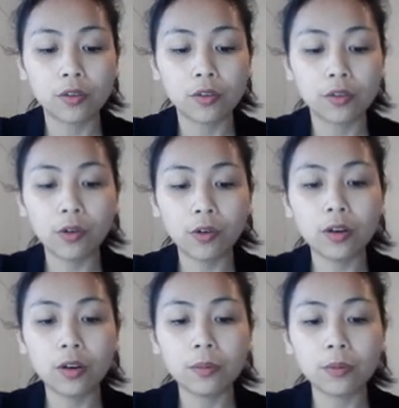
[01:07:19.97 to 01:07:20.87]

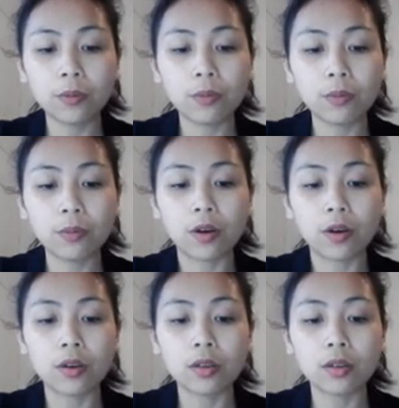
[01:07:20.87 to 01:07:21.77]
4 blue
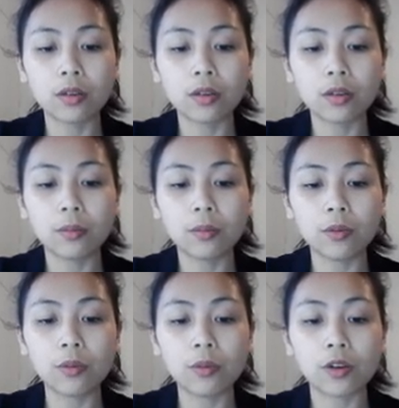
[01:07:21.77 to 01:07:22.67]

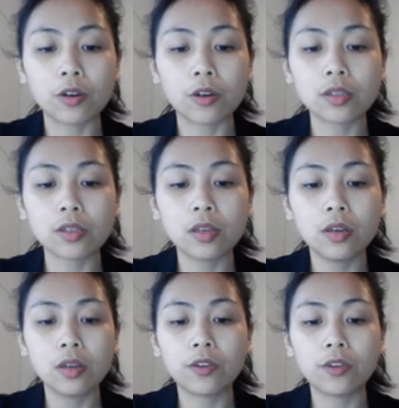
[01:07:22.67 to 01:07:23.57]
balls
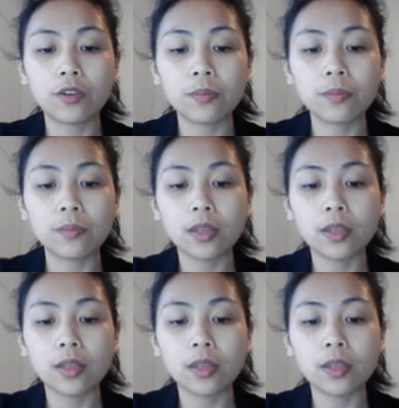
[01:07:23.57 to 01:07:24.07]
from